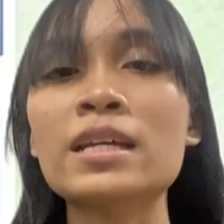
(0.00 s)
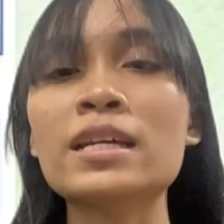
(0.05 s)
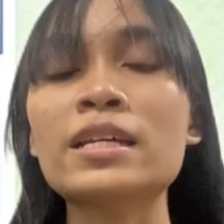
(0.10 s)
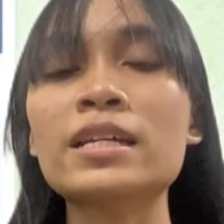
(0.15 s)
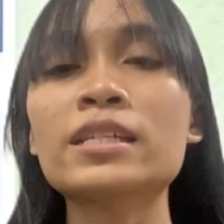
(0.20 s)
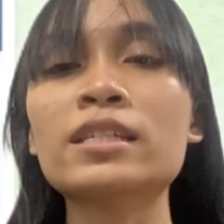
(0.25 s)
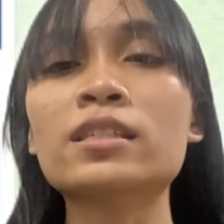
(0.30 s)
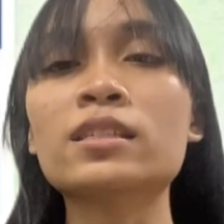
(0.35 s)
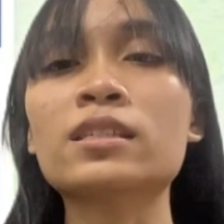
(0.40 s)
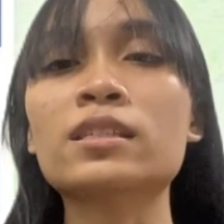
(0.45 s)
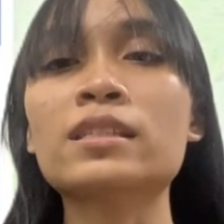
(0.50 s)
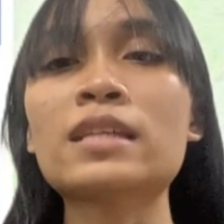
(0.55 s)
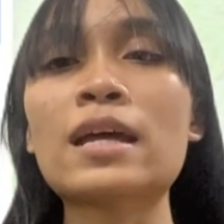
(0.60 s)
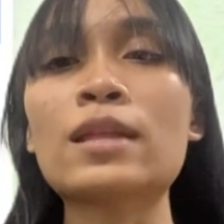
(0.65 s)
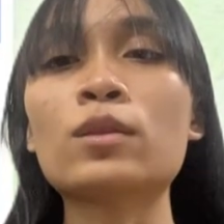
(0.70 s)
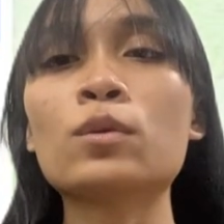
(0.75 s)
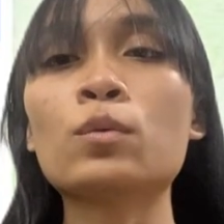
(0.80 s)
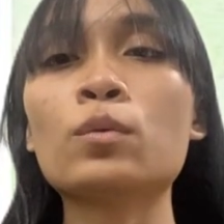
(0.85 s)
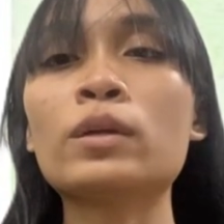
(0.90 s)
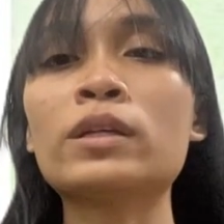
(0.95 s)
It
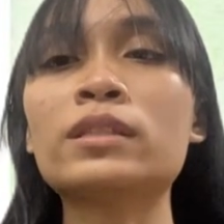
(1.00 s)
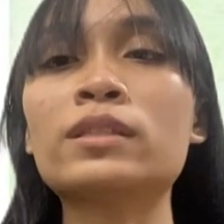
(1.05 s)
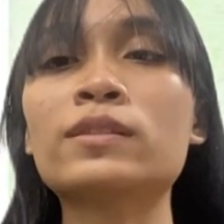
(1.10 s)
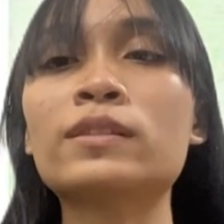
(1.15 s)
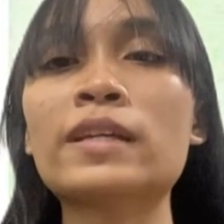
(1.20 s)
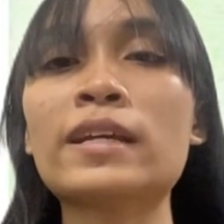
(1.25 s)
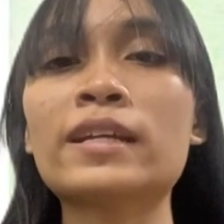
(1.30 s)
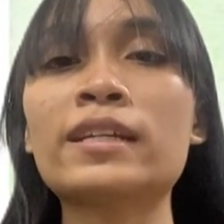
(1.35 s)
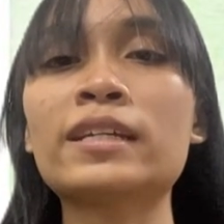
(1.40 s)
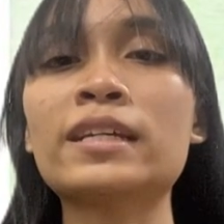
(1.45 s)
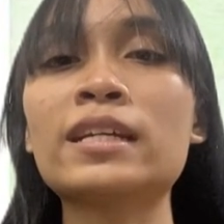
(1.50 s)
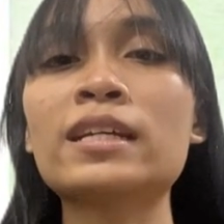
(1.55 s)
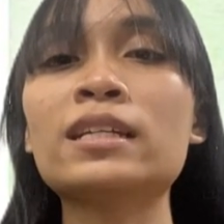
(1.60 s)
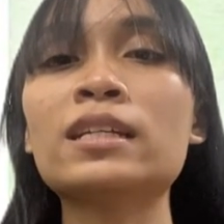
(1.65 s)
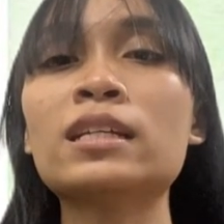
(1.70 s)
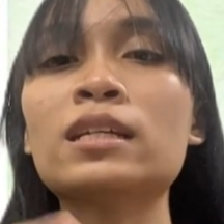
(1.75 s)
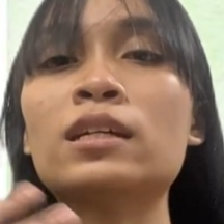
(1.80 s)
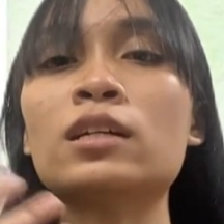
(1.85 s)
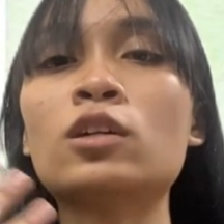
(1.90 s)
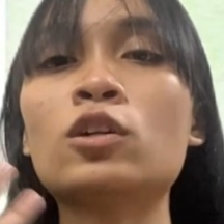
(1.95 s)
starts with
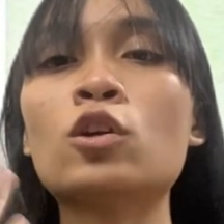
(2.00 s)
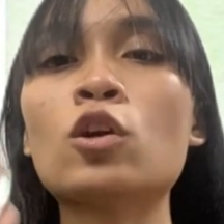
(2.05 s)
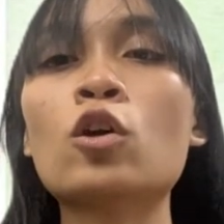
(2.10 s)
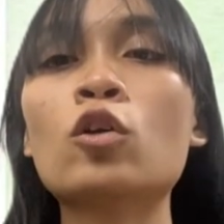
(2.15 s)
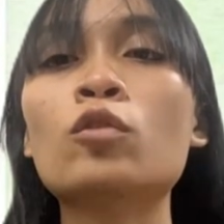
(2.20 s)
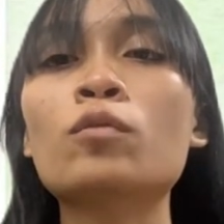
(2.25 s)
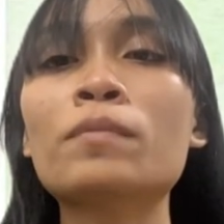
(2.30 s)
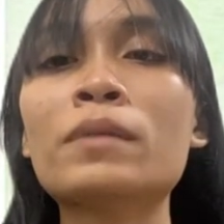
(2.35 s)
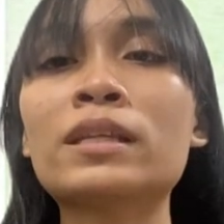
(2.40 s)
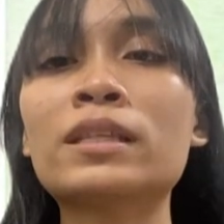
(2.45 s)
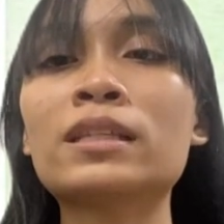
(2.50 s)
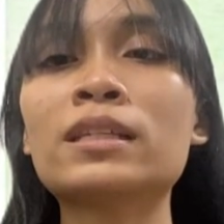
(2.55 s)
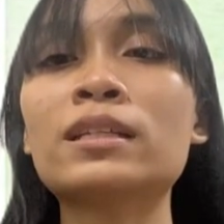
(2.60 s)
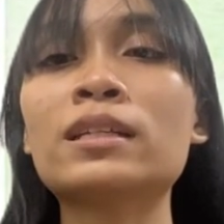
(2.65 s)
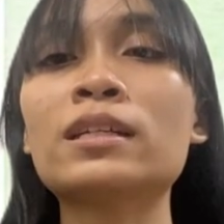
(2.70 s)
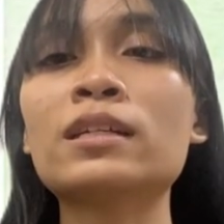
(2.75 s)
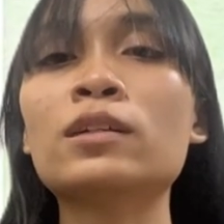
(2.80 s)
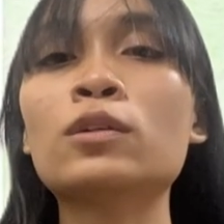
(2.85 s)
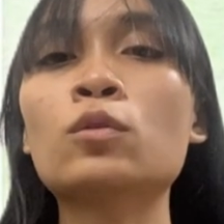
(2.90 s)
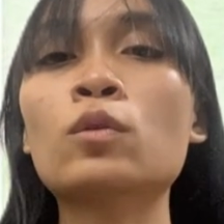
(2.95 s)
checking the raw
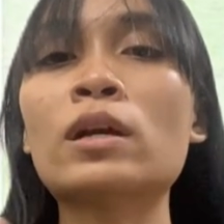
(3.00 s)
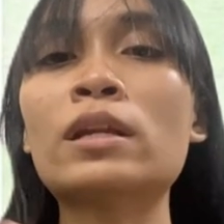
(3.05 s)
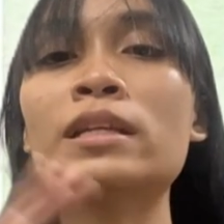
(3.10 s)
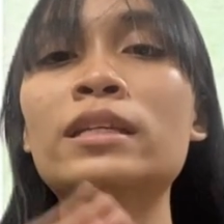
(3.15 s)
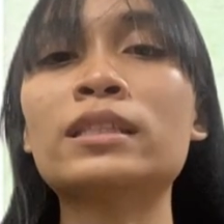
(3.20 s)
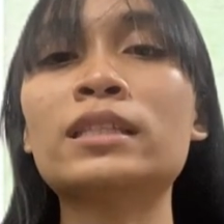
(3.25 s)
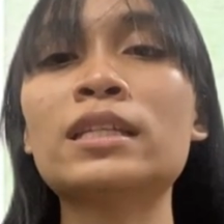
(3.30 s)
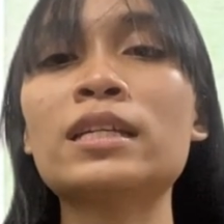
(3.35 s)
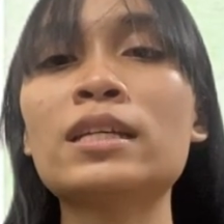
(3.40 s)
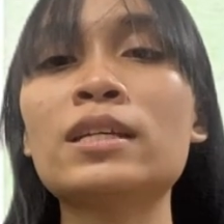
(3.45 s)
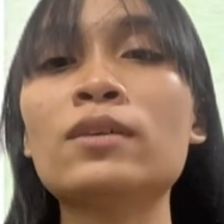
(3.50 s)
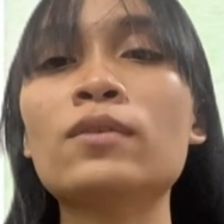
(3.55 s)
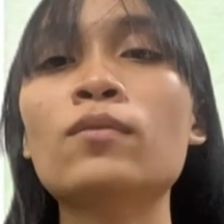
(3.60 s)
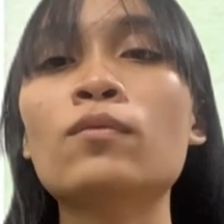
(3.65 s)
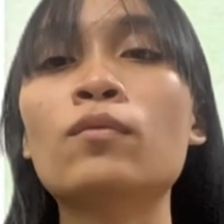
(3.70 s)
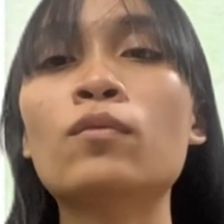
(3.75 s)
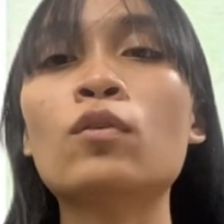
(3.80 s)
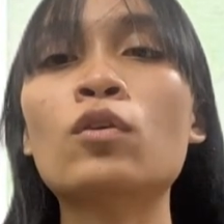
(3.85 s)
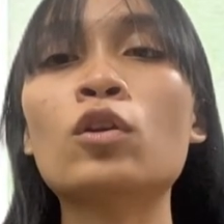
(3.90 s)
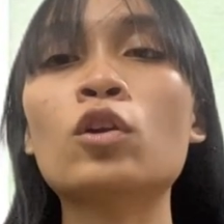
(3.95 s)
material quality,
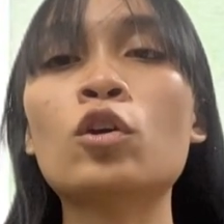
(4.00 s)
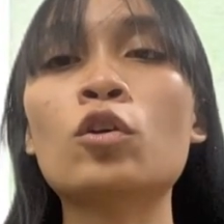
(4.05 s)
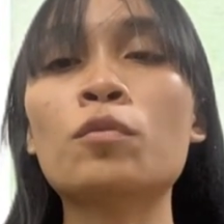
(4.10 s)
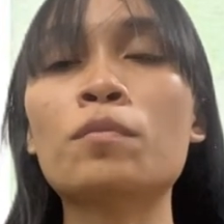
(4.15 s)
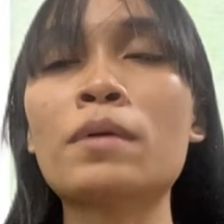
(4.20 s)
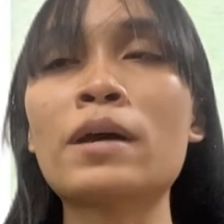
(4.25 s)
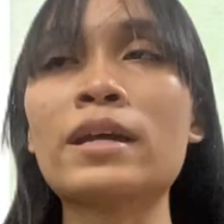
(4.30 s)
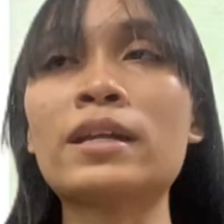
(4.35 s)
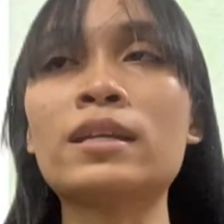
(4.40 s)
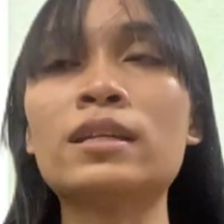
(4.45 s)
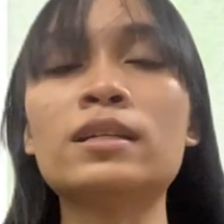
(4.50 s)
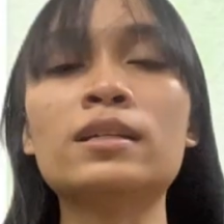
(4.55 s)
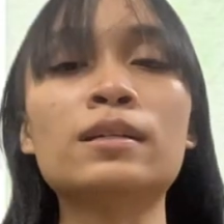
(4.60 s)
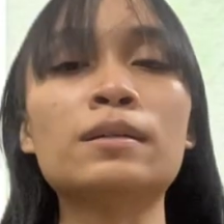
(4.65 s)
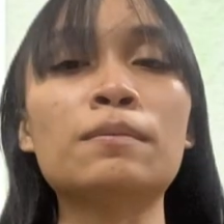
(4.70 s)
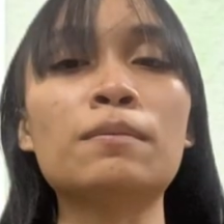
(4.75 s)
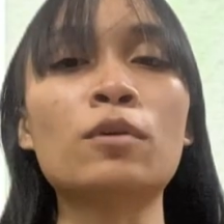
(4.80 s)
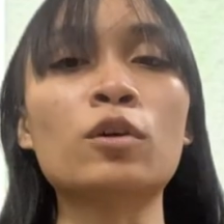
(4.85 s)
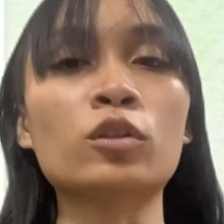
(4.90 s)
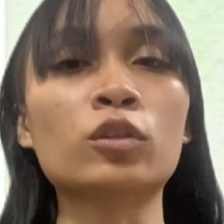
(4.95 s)
followed by
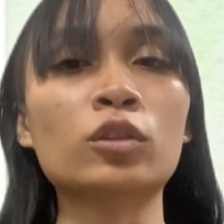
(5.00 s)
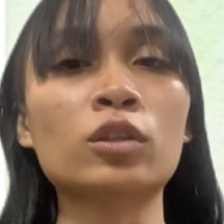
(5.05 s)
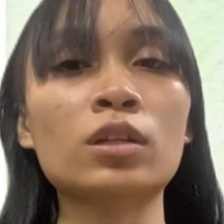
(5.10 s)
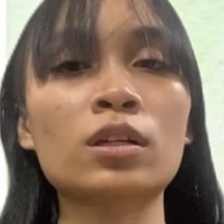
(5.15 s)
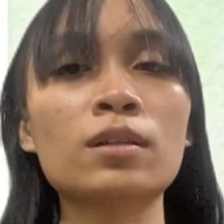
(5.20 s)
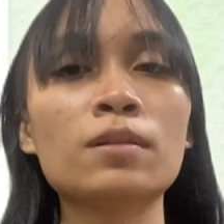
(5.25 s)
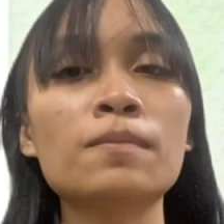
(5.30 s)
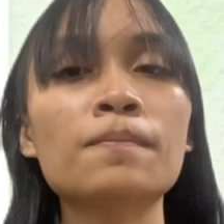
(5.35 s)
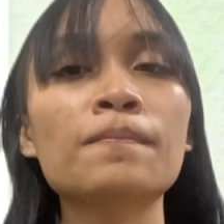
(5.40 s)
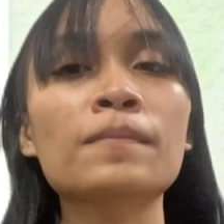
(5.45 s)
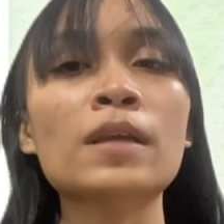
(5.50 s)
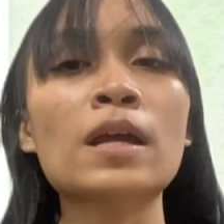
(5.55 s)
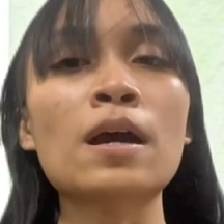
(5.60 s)
the bottle